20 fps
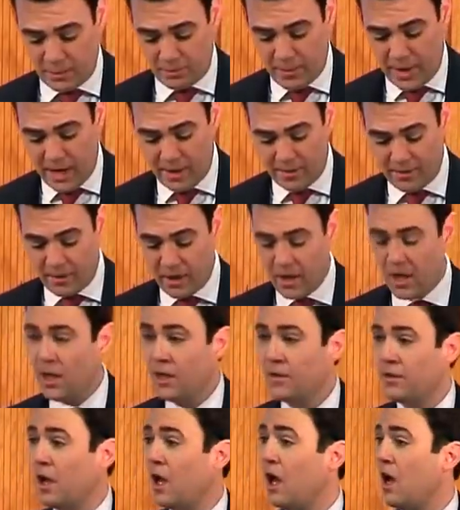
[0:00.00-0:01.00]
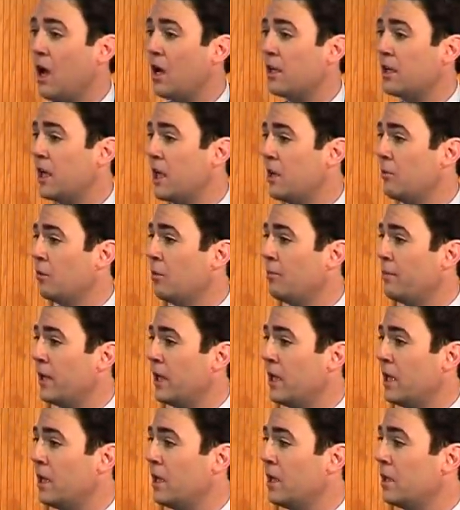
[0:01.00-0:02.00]
this path, the harder it will
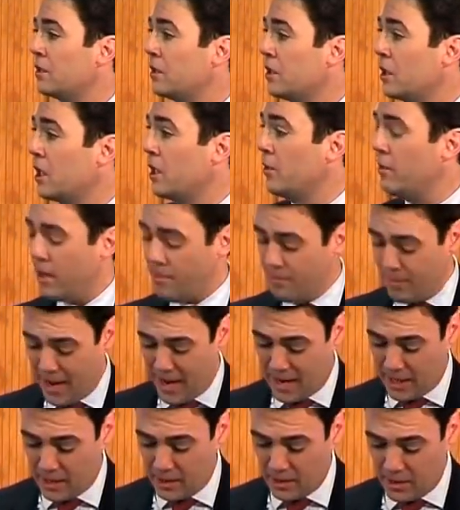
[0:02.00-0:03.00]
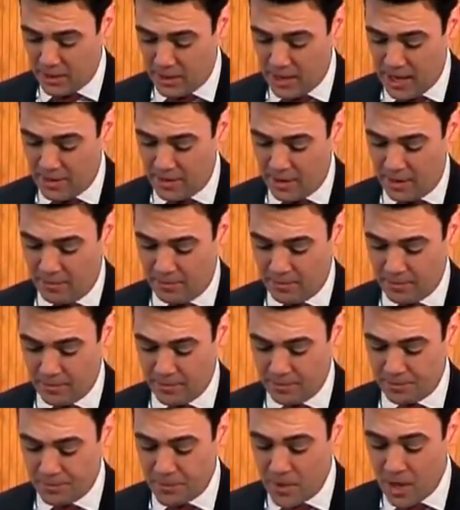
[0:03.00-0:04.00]
be to glue it back together.
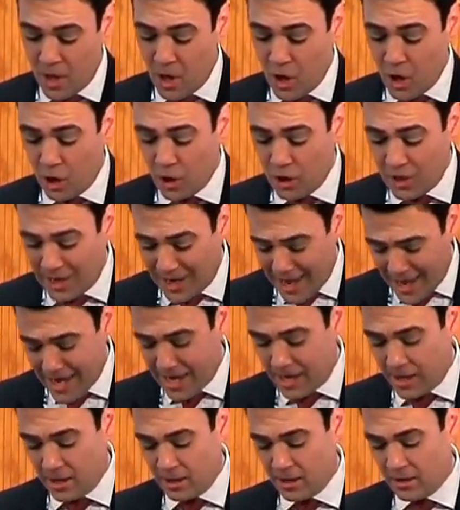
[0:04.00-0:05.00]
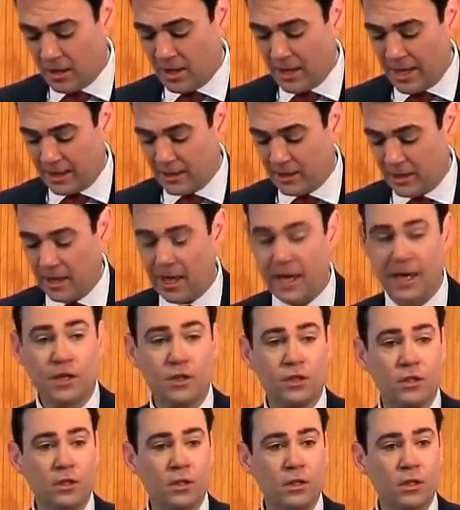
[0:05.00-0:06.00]
Unlike the last
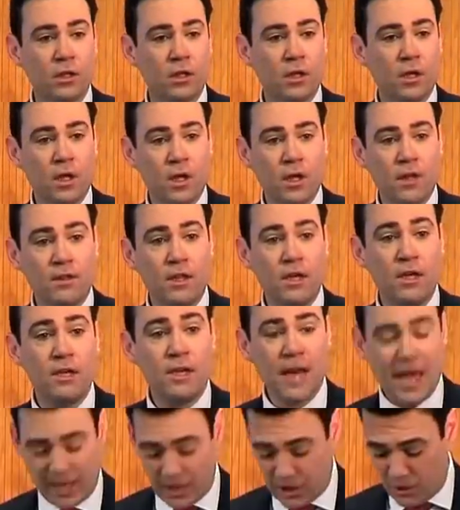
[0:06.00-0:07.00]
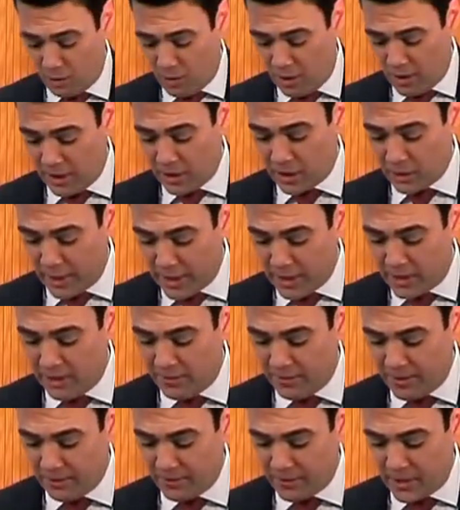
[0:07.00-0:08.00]
election, the next one in
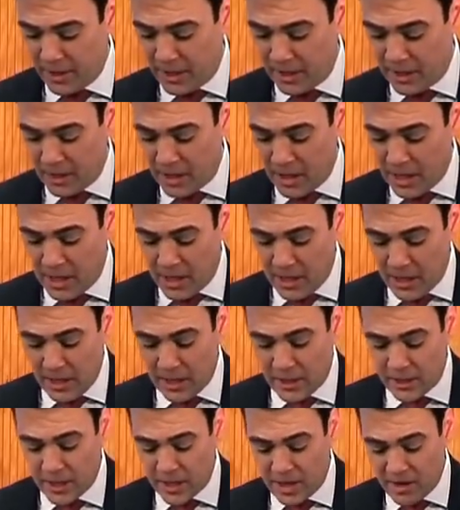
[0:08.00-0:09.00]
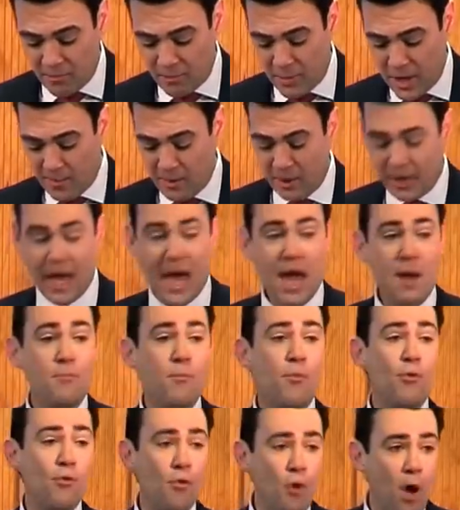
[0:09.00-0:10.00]
2015 needs to give people a
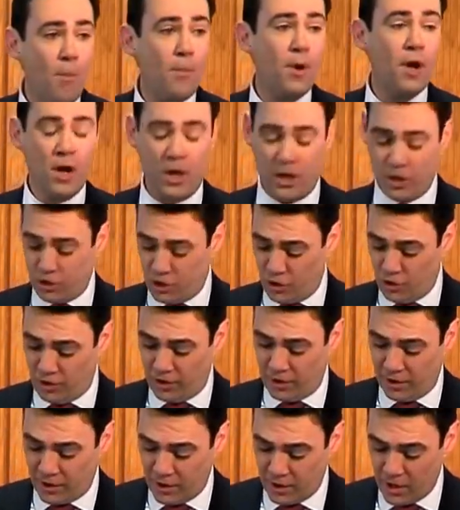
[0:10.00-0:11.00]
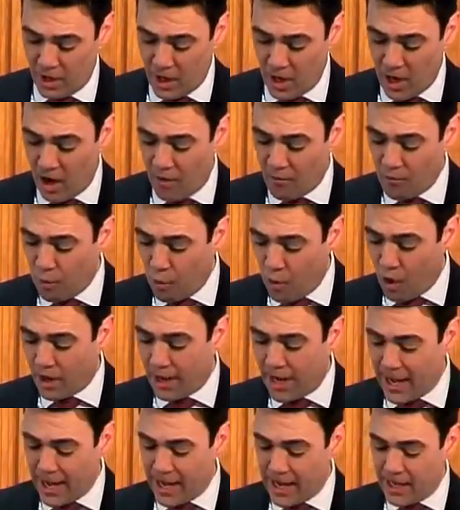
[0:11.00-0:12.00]
proper choice of
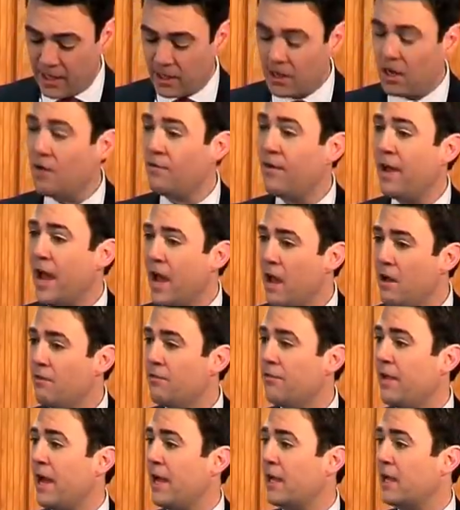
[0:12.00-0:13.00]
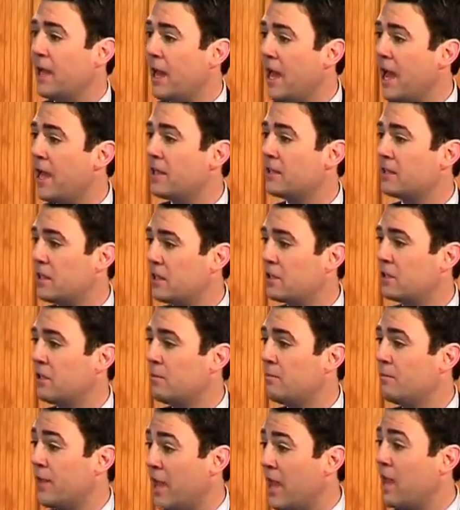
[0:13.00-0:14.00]
what kind of health and care
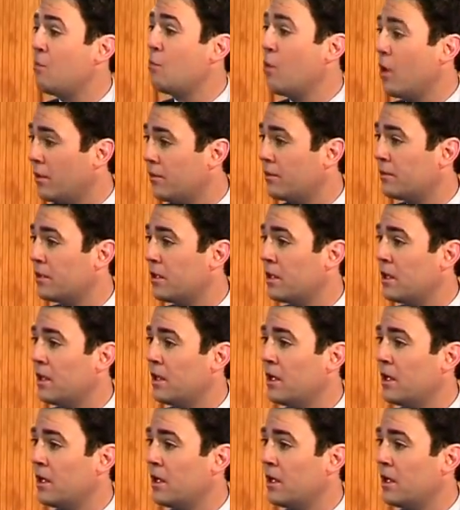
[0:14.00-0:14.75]
system they want